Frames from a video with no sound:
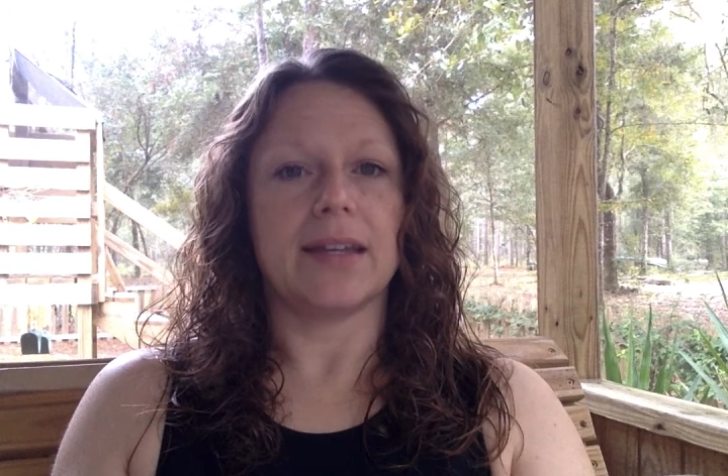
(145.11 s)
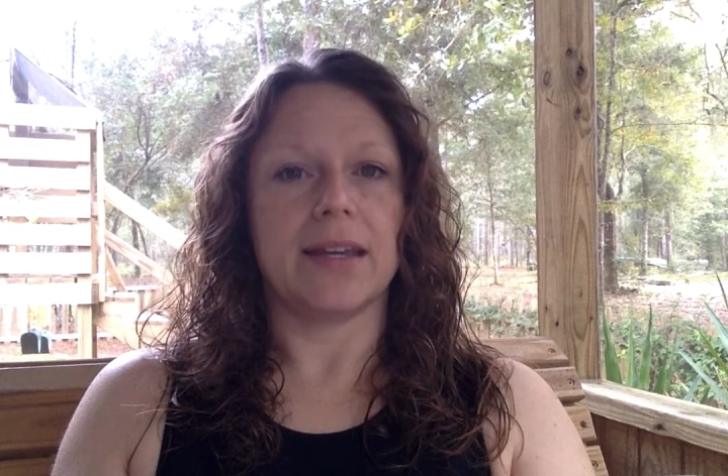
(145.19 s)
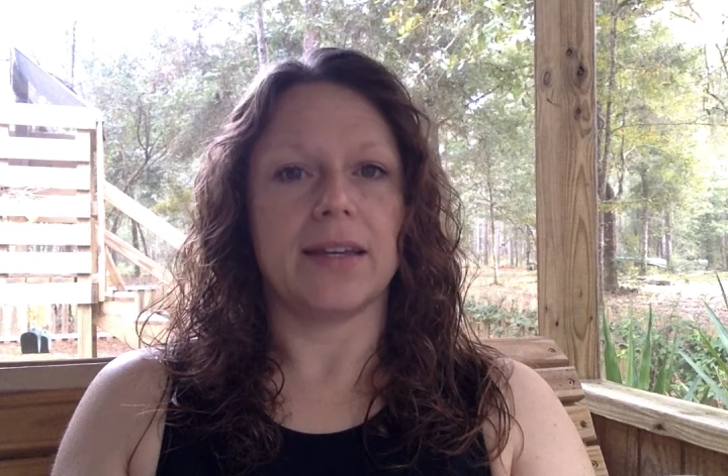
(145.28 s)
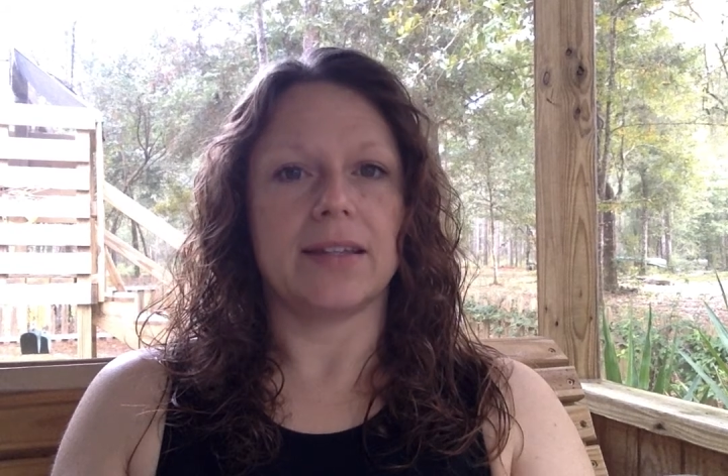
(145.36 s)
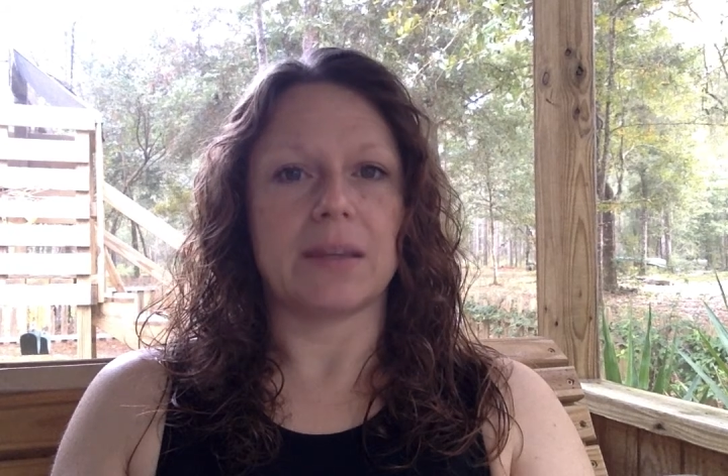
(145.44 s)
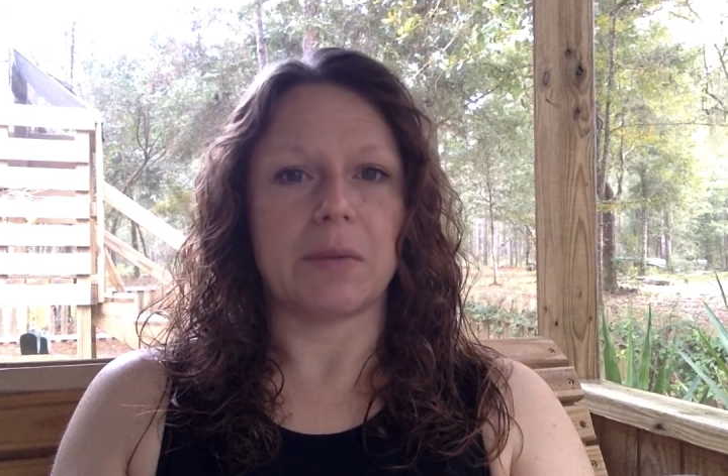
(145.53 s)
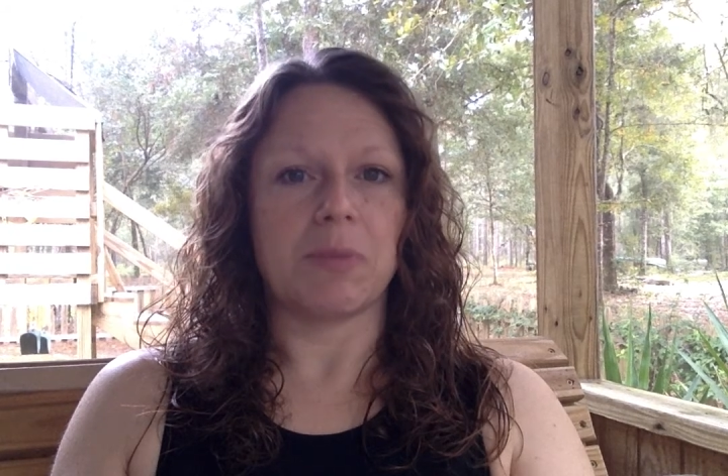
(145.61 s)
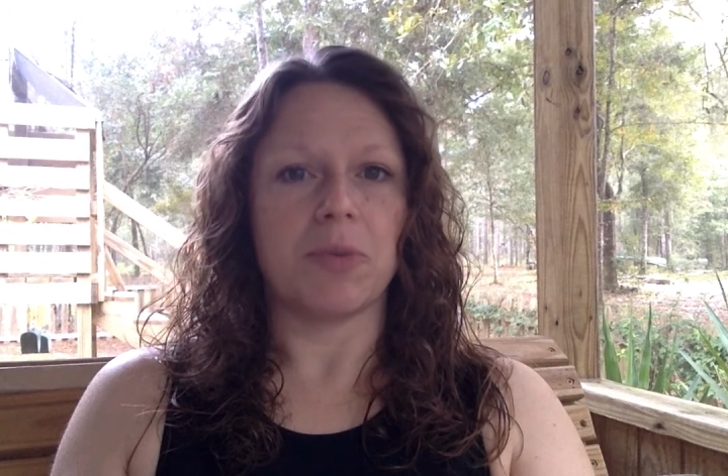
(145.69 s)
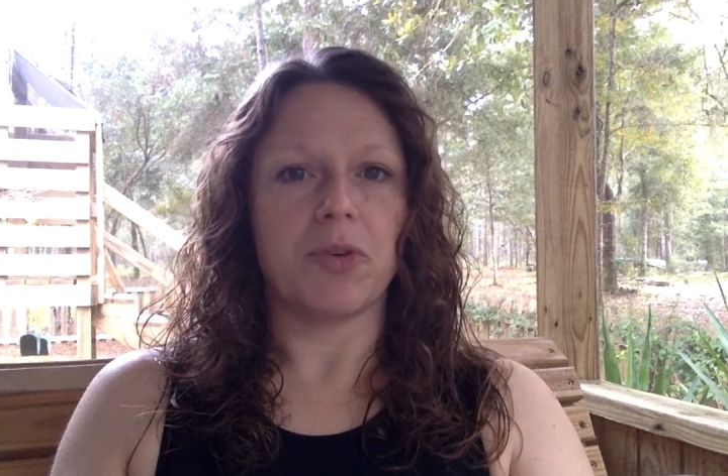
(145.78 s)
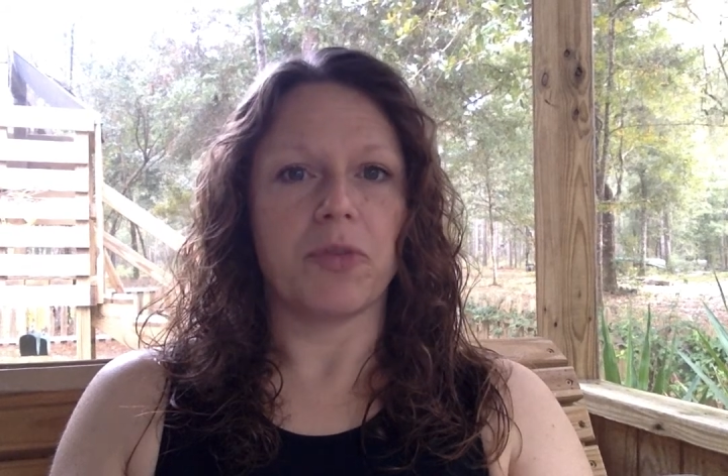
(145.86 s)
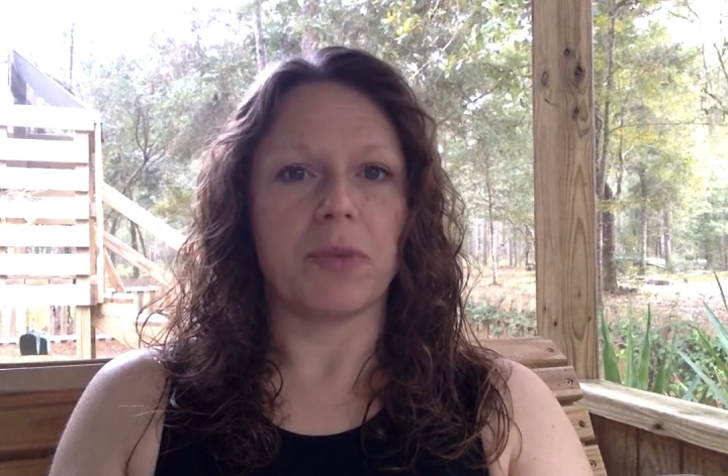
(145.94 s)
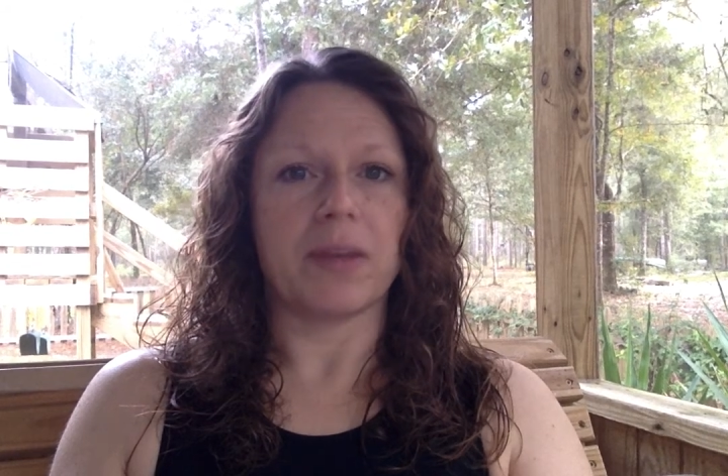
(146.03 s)
needed some
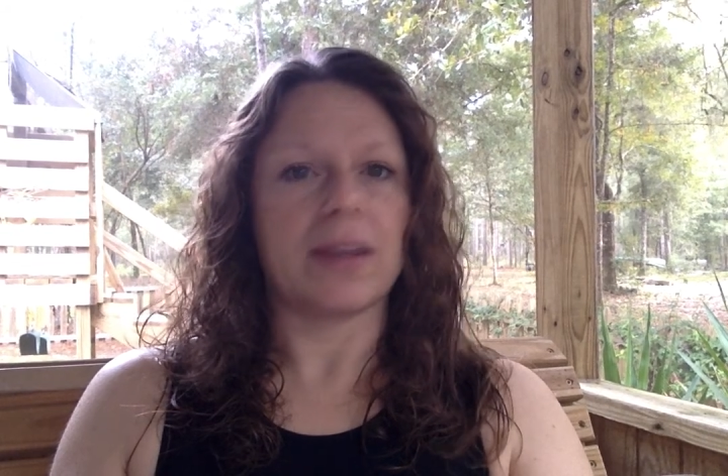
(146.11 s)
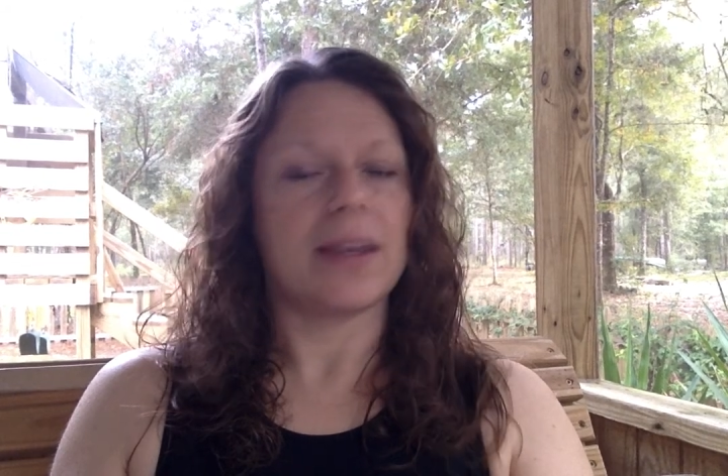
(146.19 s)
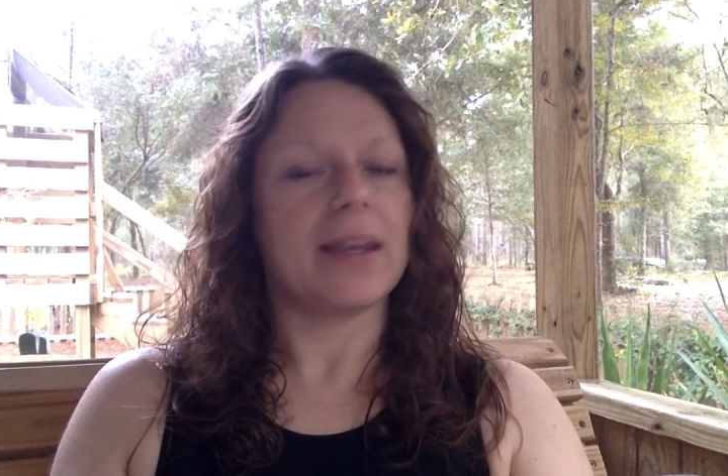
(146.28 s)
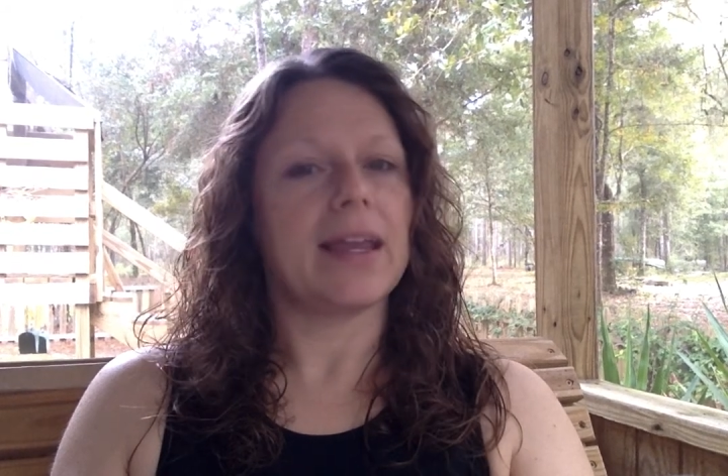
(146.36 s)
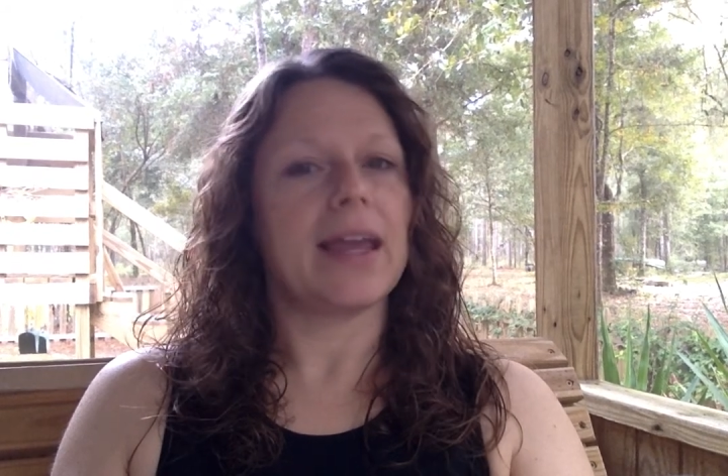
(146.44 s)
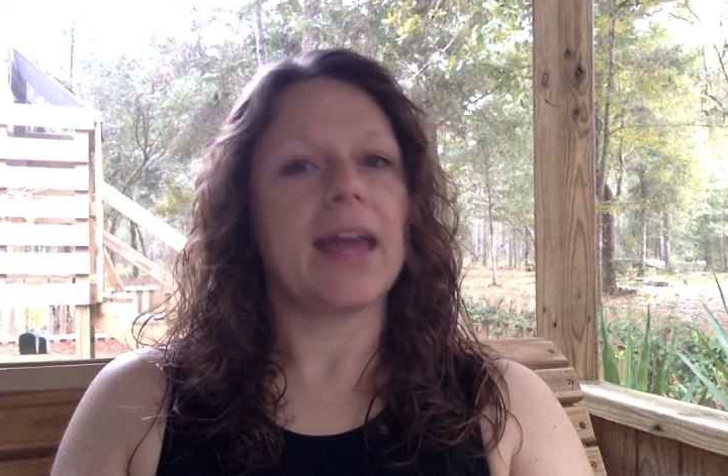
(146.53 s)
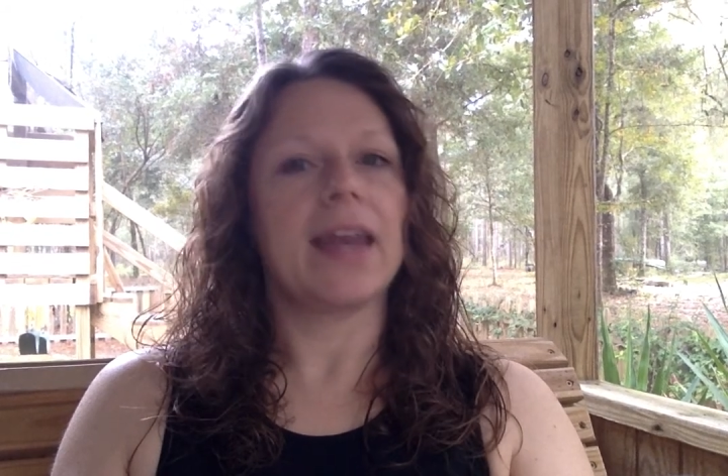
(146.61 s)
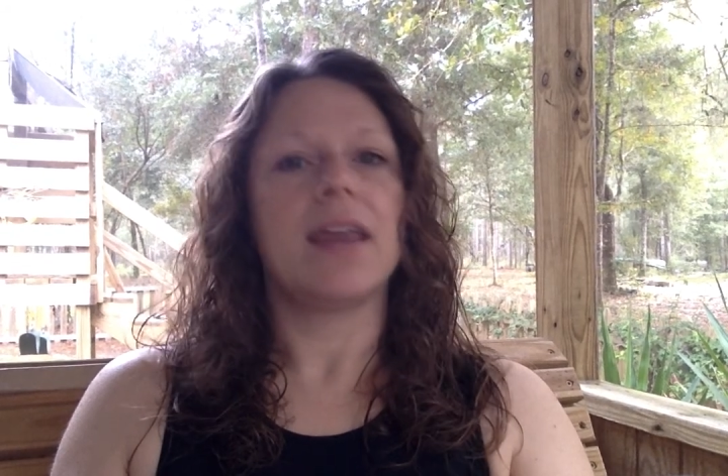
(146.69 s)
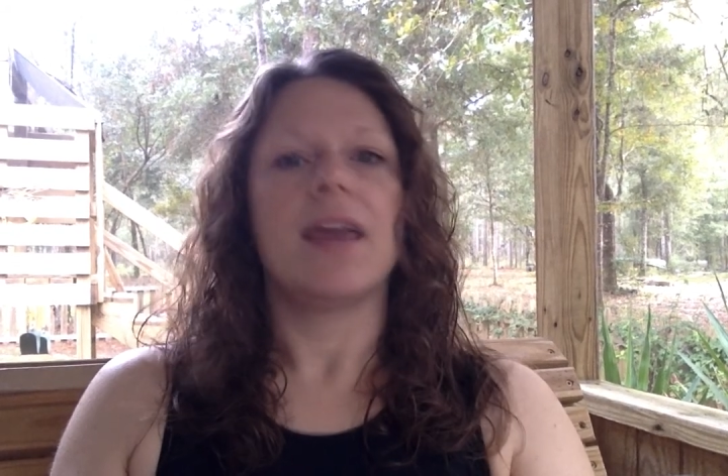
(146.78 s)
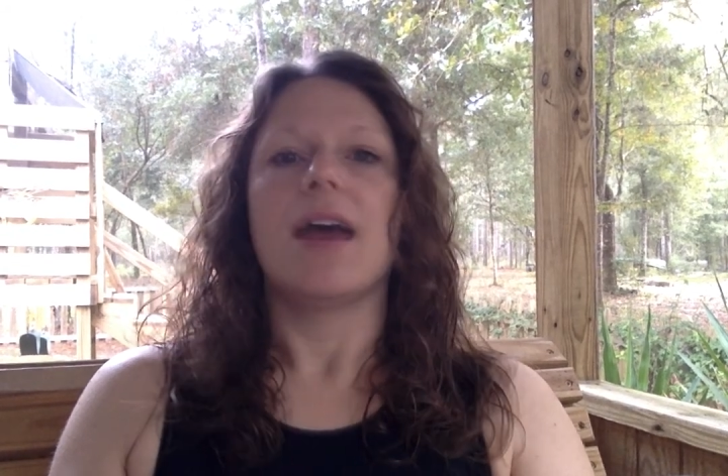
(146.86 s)
improvement. And again,